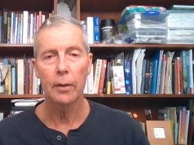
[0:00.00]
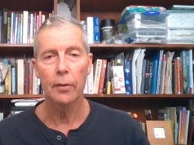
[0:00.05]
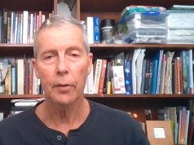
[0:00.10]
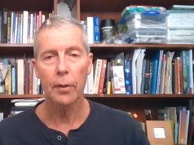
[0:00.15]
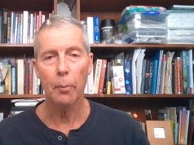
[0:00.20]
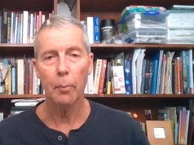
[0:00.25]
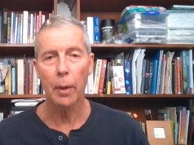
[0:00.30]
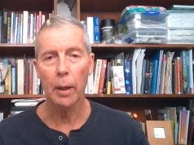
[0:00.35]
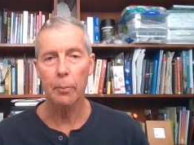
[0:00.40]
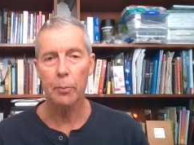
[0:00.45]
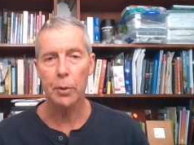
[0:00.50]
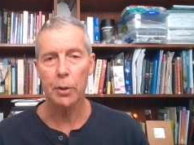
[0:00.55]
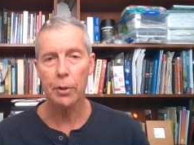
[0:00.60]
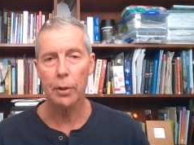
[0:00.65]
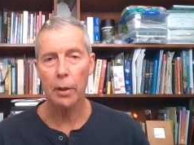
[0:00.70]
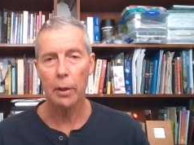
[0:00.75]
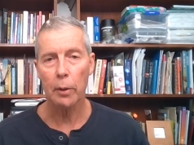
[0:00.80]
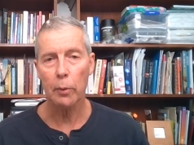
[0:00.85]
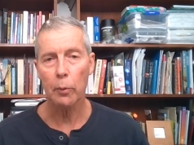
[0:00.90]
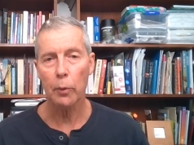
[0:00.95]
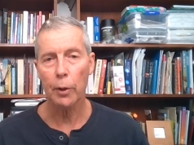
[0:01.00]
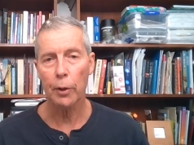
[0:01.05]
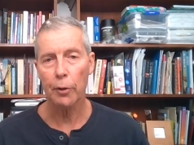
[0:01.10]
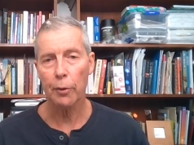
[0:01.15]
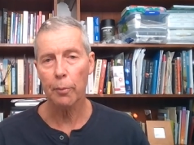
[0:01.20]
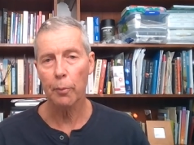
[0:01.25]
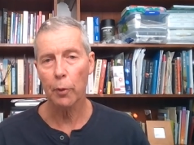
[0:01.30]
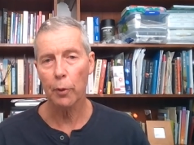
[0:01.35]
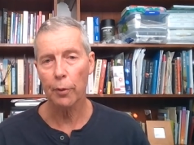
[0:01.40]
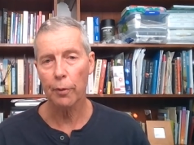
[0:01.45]
The pumps are worth
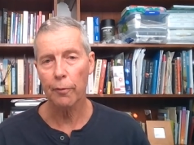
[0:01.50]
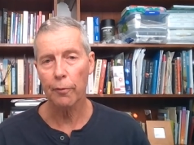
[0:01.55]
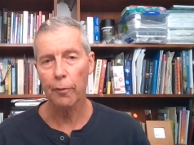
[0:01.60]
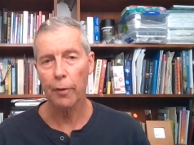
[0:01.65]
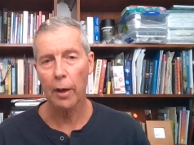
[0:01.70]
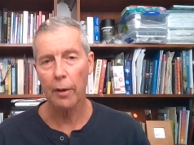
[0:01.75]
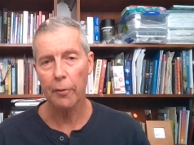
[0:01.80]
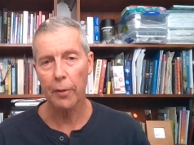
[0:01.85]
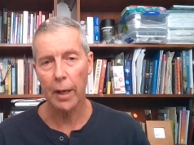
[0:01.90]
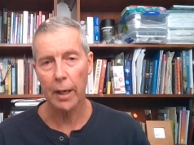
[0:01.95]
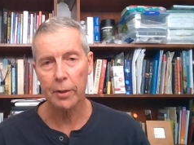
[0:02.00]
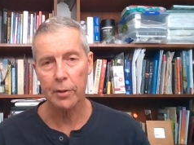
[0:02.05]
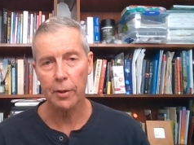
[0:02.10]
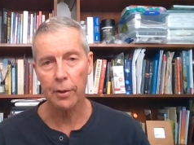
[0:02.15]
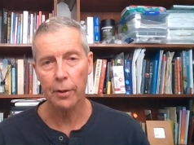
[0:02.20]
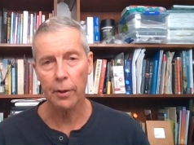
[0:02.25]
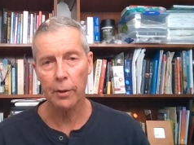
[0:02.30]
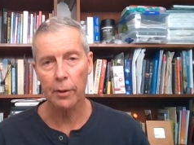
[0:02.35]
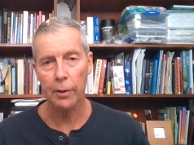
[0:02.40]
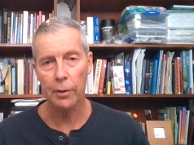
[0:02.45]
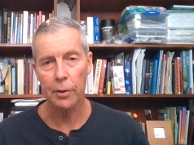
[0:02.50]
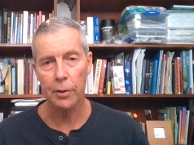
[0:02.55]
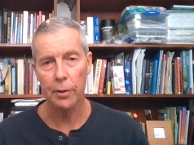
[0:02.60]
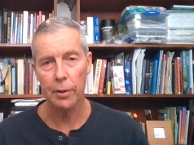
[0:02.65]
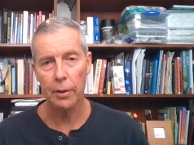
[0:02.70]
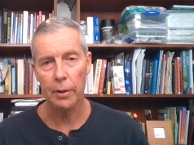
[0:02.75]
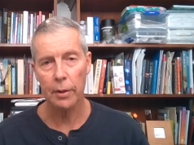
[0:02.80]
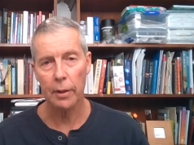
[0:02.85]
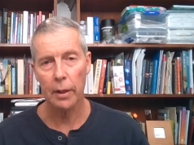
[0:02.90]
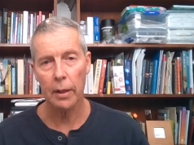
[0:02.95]
more than $5,000
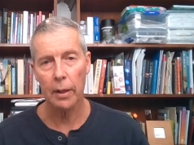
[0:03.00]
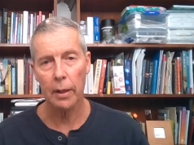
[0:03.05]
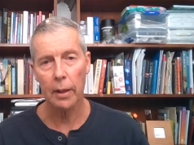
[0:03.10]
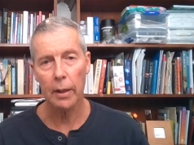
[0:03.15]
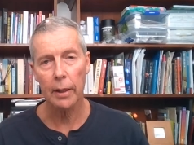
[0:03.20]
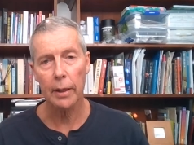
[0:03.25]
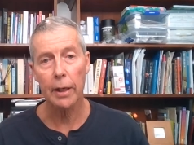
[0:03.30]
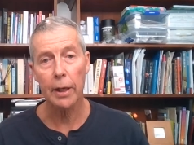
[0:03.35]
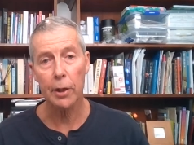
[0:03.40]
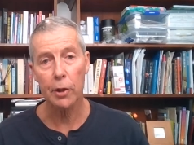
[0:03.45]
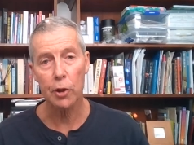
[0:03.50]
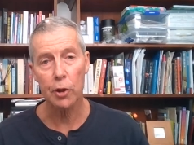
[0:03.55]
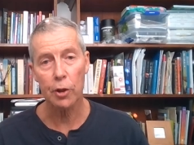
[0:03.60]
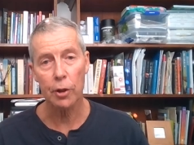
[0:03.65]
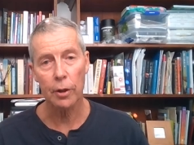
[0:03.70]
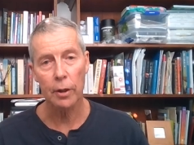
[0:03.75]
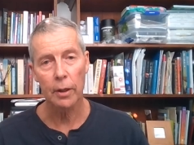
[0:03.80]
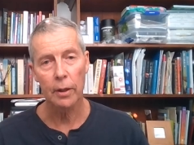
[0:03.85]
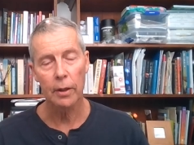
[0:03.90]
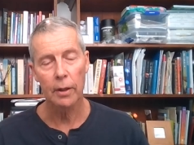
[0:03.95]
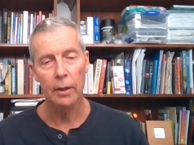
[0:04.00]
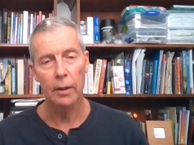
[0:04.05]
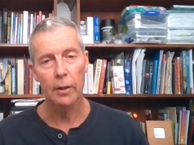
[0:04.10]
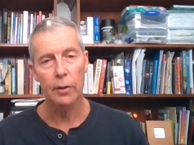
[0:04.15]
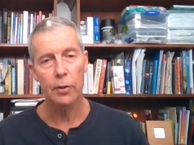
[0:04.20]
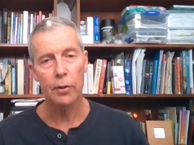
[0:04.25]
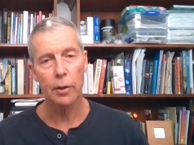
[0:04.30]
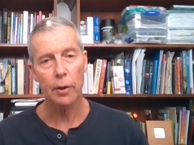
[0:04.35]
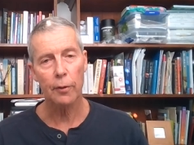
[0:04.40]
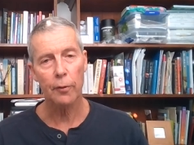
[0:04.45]
each,
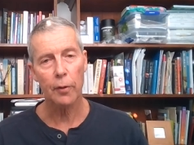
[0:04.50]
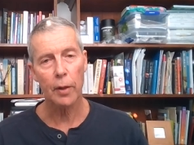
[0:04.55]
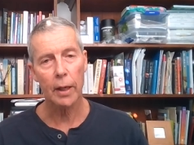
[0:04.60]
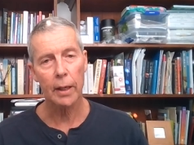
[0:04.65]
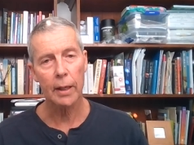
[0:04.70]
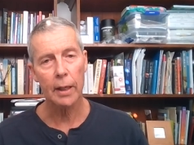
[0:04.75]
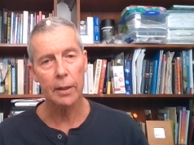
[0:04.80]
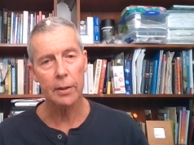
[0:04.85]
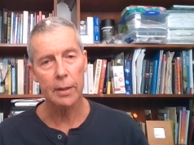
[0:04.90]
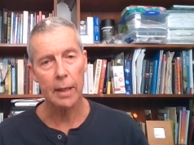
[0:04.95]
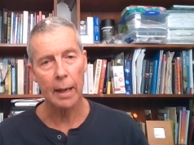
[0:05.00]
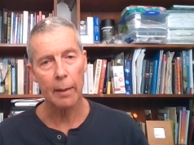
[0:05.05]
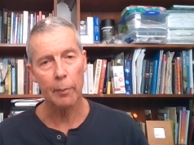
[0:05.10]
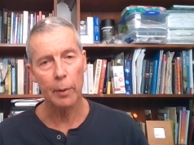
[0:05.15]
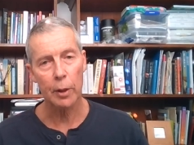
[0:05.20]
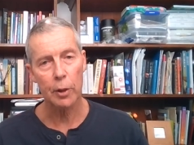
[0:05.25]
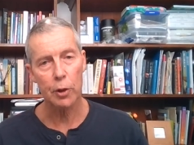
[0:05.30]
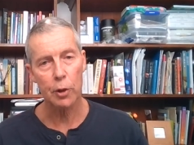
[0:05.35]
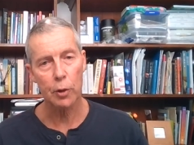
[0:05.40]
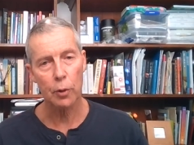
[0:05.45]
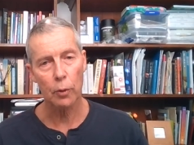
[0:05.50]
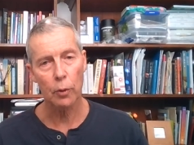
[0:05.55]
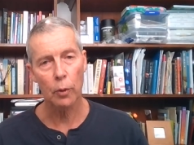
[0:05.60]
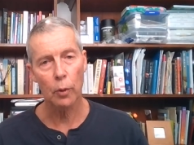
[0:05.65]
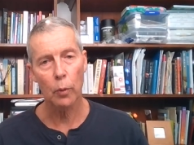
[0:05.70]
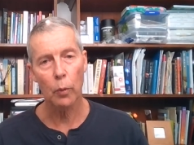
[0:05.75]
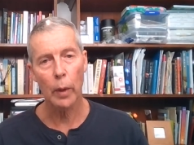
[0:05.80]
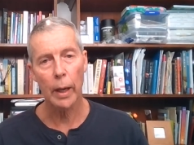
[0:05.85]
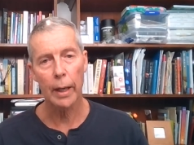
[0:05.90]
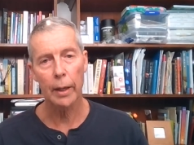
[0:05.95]
so if they get damaged or
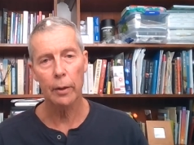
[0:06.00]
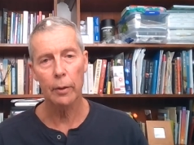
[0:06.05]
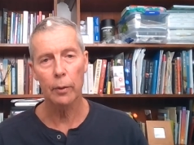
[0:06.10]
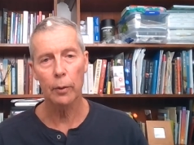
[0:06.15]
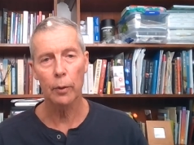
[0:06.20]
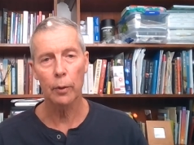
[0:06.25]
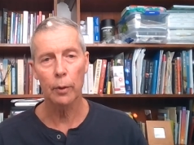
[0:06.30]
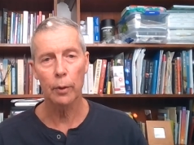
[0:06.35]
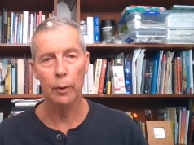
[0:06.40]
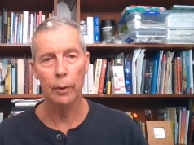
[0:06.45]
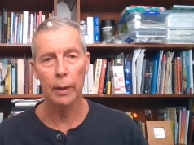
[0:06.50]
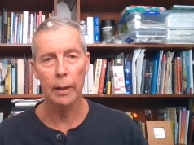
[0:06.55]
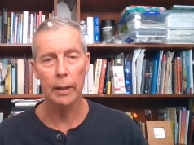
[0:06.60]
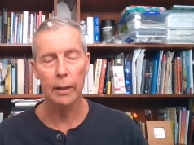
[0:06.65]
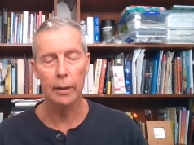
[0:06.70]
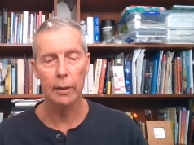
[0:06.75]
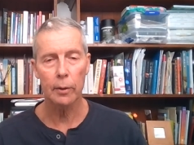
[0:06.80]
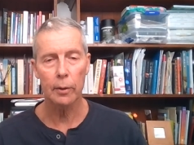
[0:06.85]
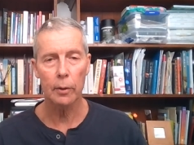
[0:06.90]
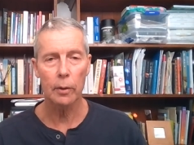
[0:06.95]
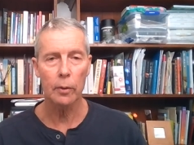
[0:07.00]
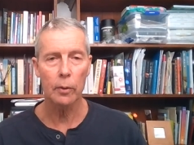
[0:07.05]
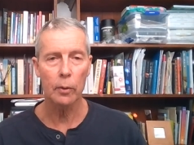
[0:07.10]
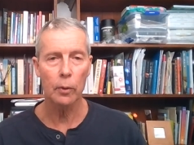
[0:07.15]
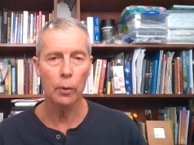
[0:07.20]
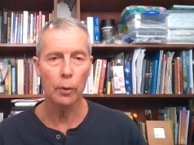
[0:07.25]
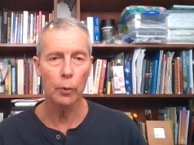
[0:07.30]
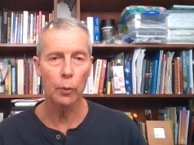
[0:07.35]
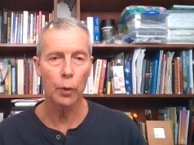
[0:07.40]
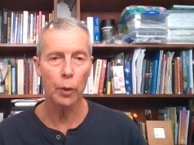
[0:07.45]
wet
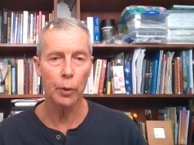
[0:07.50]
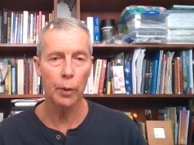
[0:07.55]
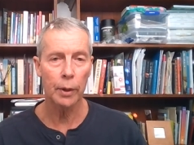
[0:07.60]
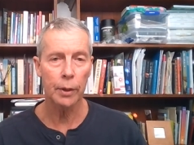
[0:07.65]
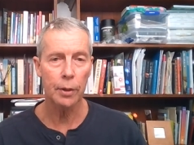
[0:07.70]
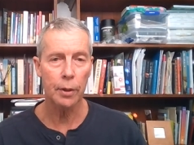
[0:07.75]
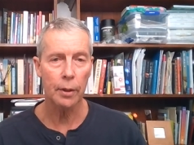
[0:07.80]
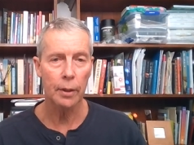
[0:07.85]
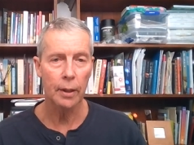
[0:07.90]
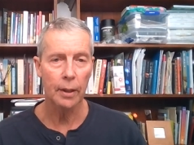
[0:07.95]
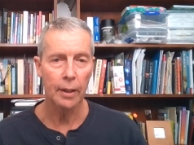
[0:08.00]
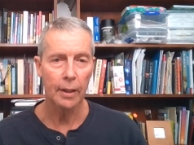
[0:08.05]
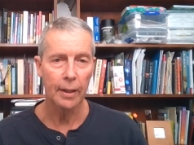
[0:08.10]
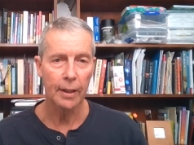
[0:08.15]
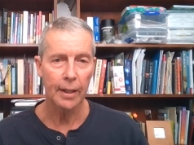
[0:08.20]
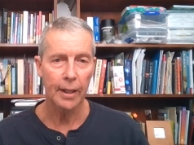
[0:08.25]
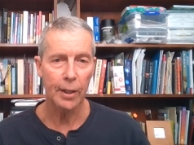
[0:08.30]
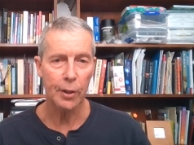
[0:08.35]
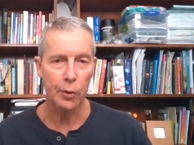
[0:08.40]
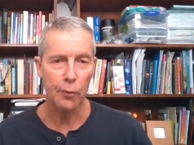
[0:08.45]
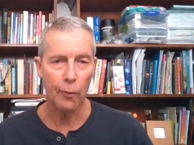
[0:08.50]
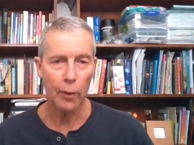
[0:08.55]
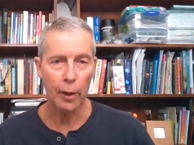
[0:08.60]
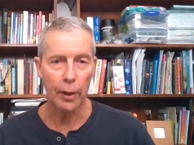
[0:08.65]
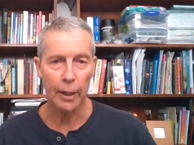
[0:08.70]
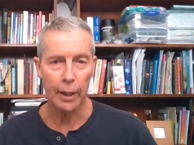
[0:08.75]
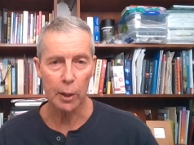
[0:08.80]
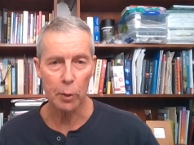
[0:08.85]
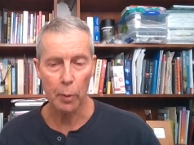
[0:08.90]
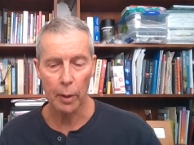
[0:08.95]
or ruined, it's very
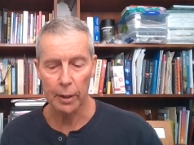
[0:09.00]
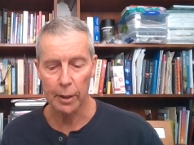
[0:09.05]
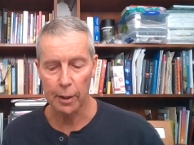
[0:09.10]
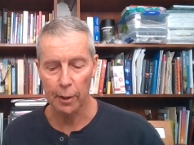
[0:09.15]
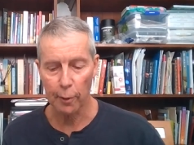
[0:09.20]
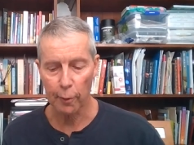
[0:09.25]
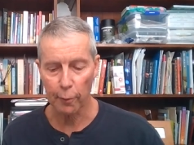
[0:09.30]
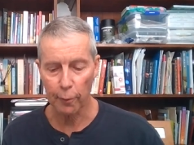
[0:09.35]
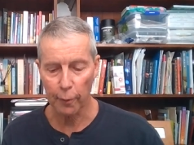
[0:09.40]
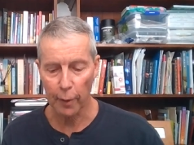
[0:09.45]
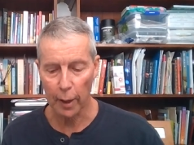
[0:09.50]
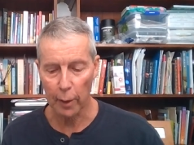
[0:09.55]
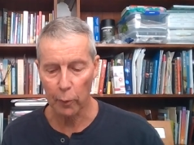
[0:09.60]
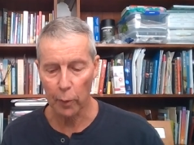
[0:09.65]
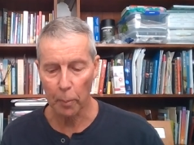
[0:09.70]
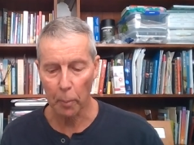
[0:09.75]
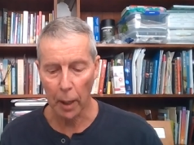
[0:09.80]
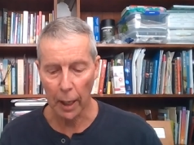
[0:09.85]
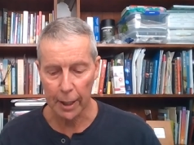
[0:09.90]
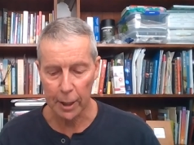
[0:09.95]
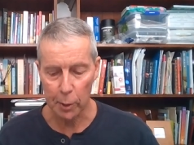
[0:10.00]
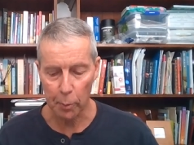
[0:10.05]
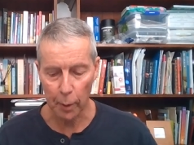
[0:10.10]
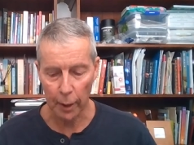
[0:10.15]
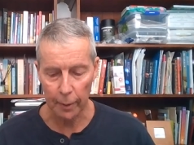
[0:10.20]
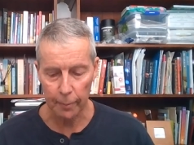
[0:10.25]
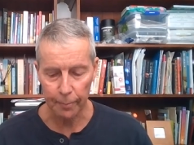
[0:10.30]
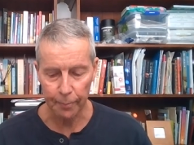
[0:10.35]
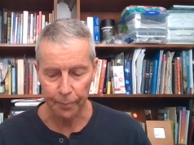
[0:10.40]
expensive replacement.